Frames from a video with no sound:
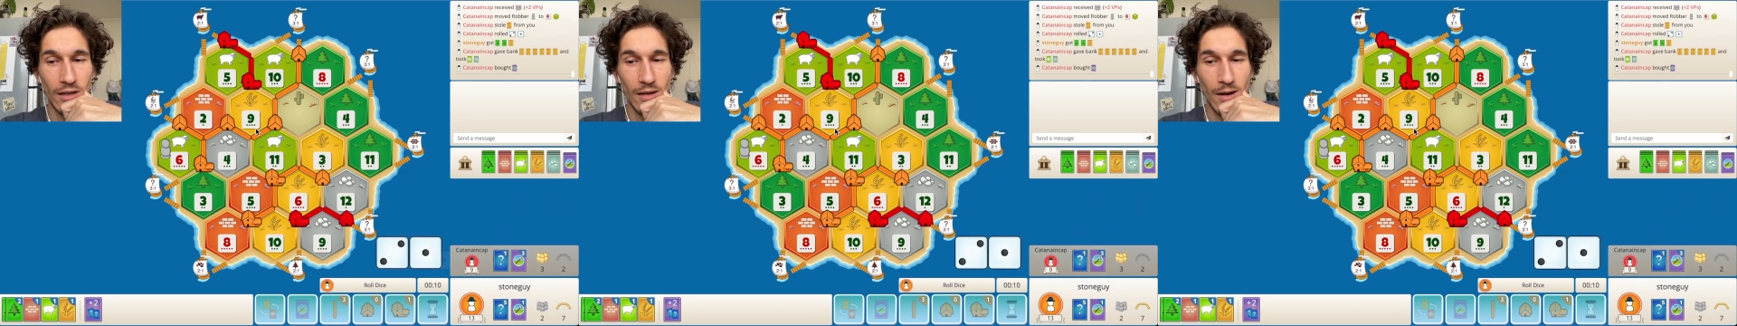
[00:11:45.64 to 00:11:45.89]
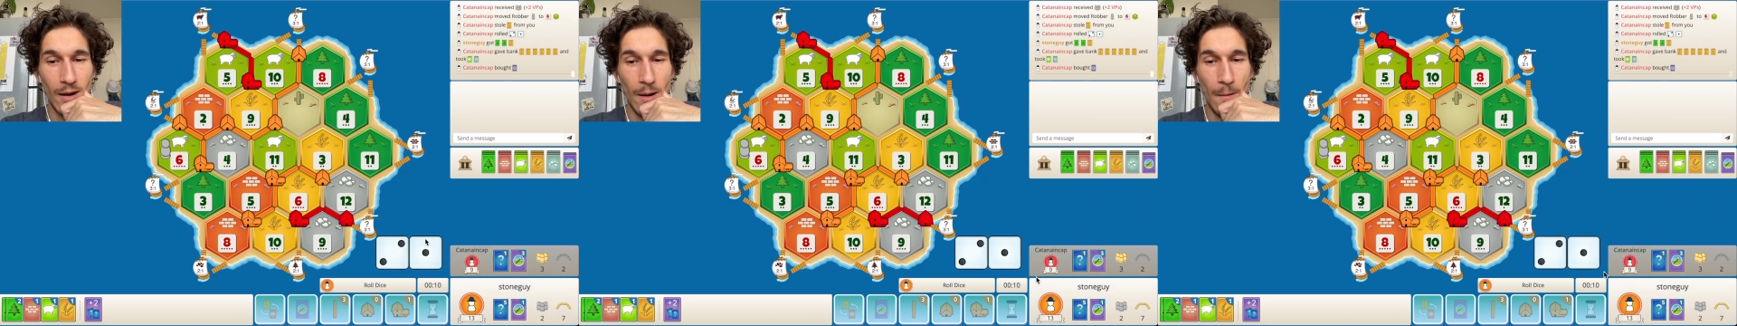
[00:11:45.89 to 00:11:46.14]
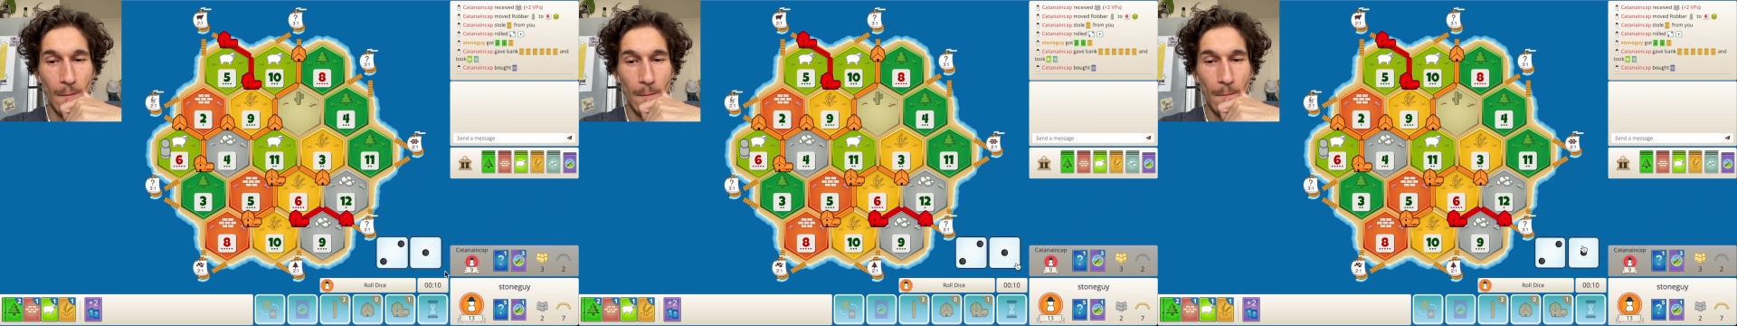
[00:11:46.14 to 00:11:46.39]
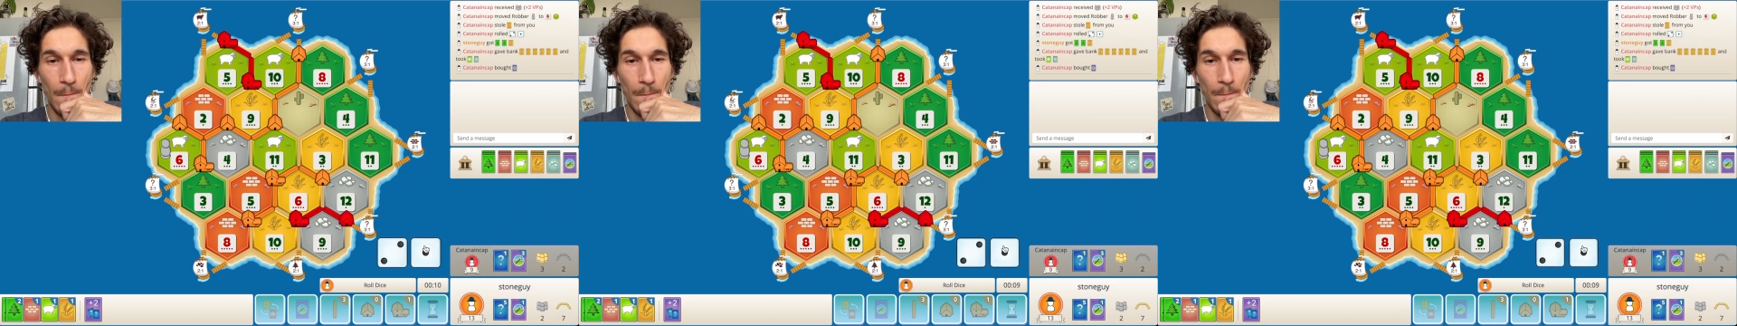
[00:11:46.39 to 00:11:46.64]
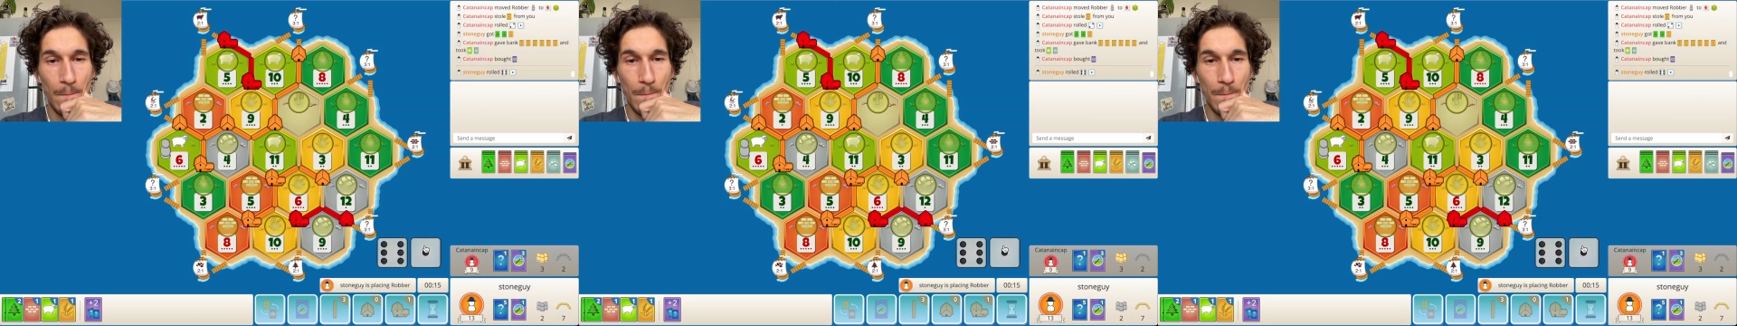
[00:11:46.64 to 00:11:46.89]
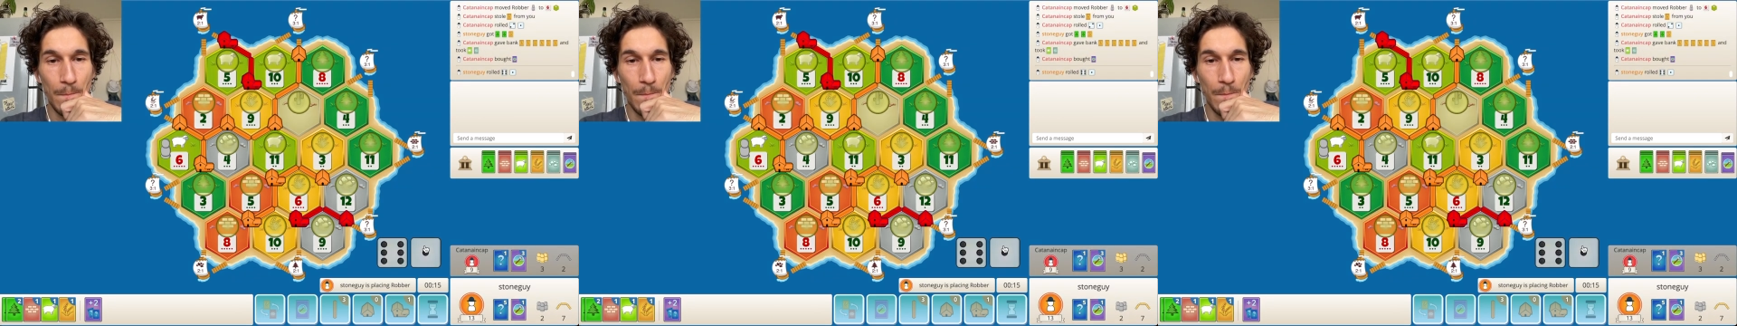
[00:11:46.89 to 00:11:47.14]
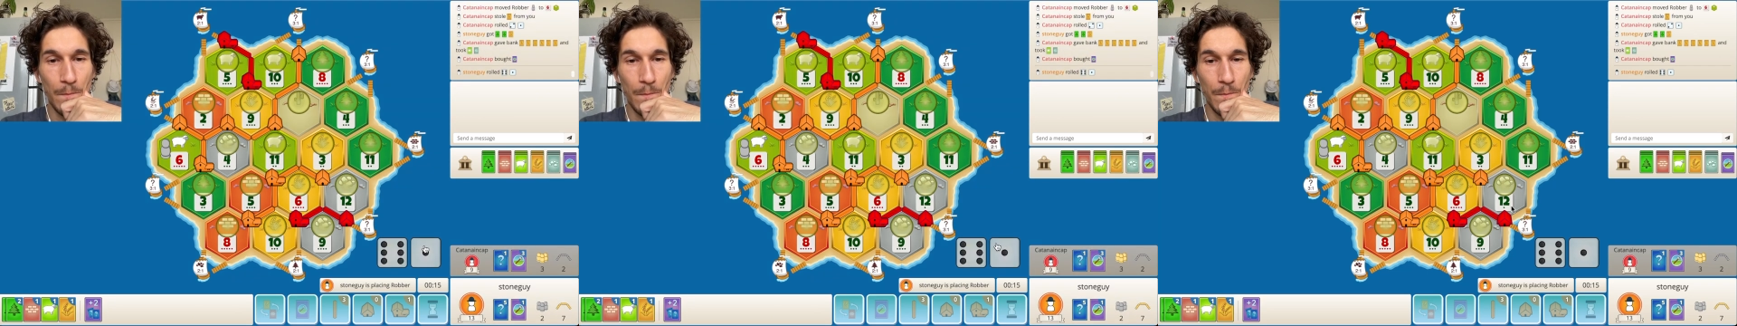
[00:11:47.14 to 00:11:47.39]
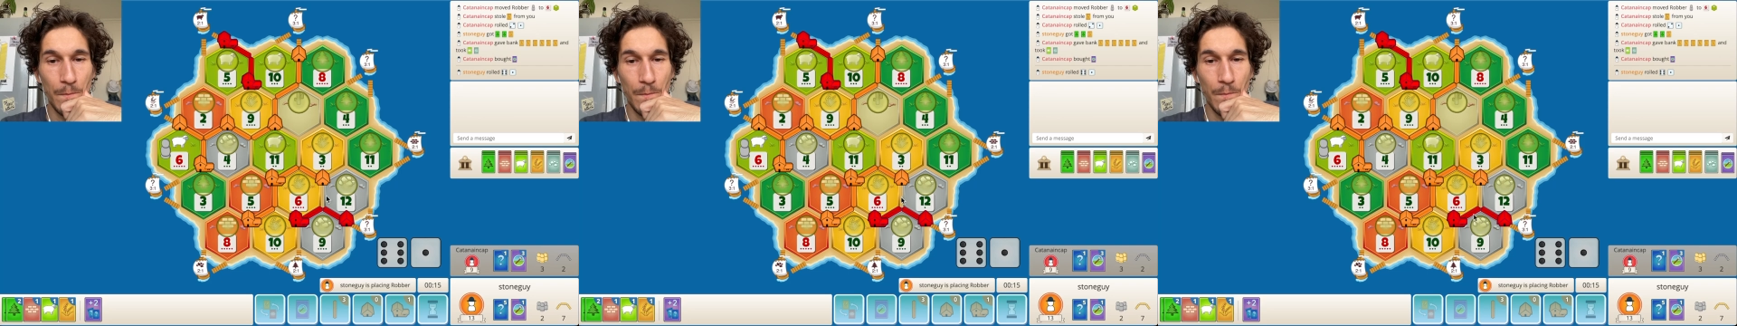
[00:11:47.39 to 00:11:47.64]

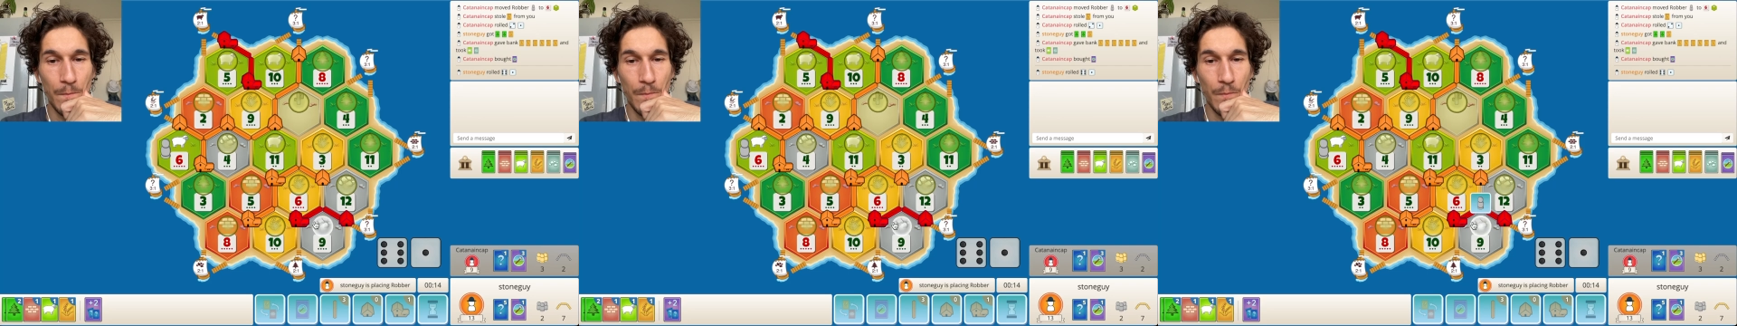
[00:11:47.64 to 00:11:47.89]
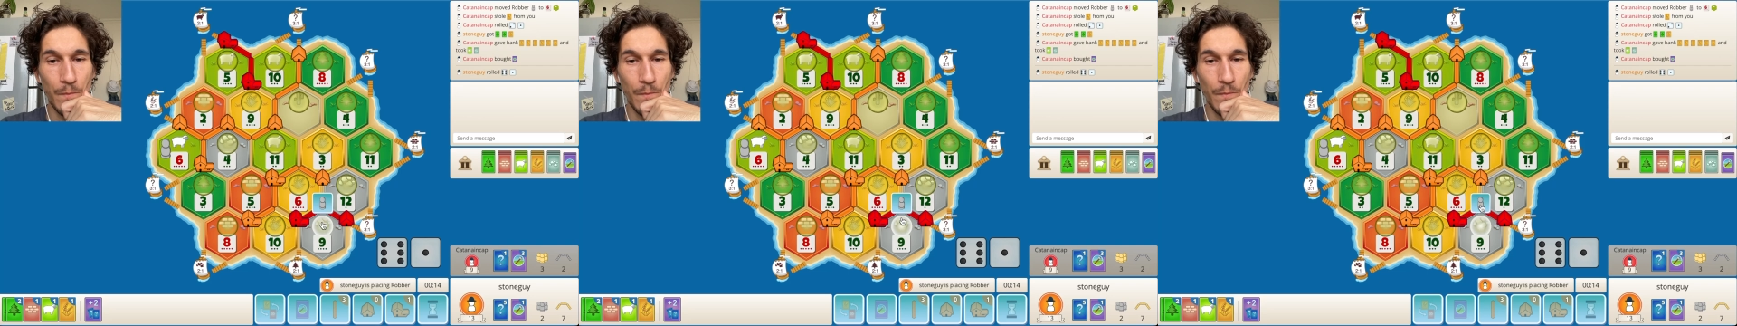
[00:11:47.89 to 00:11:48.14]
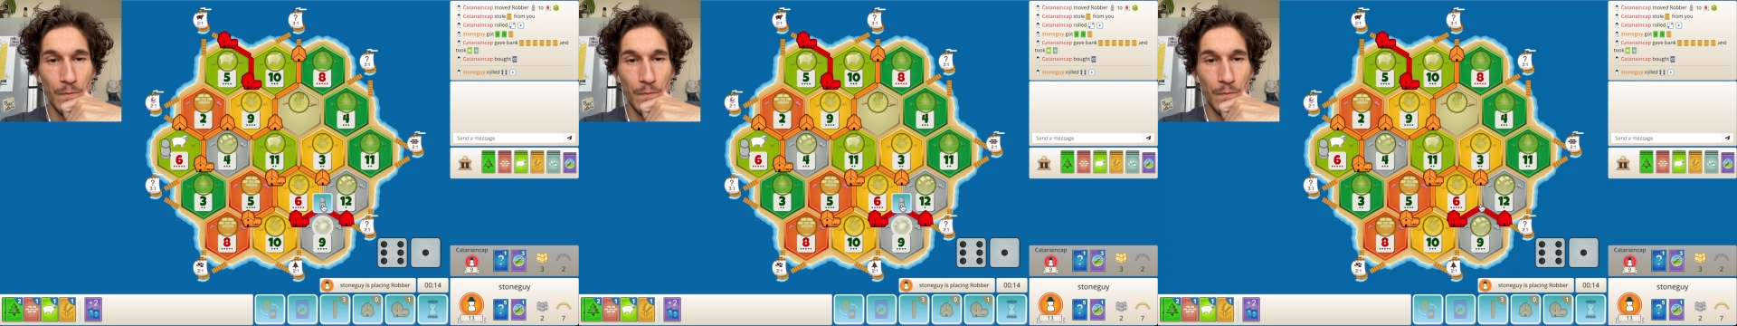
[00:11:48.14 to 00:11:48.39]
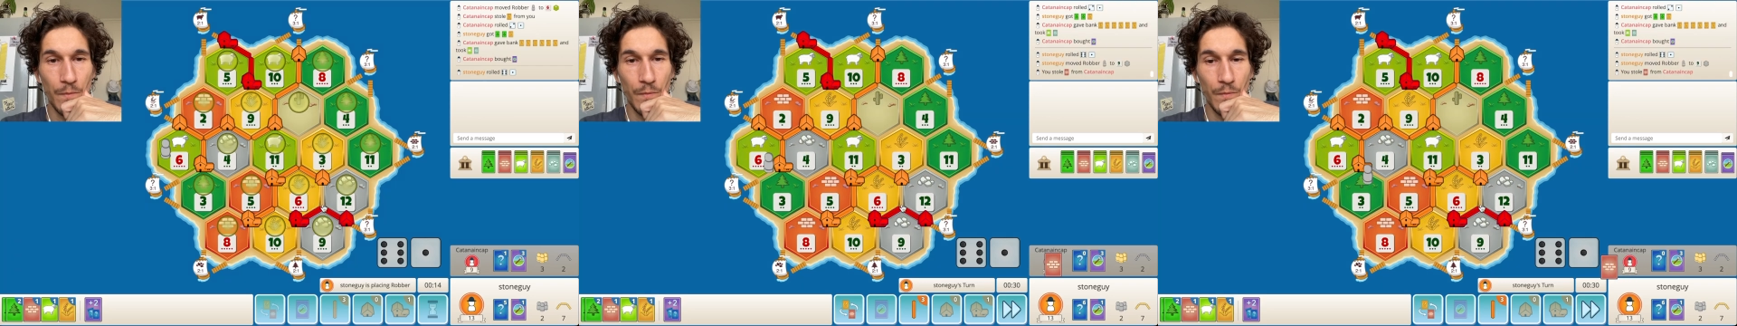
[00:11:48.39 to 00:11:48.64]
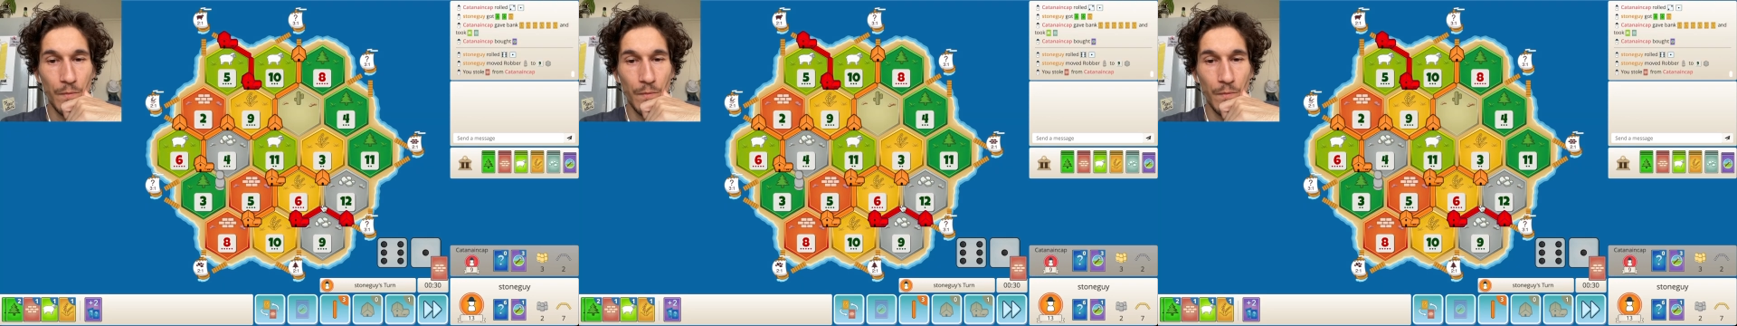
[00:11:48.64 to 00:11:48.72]
[no speech]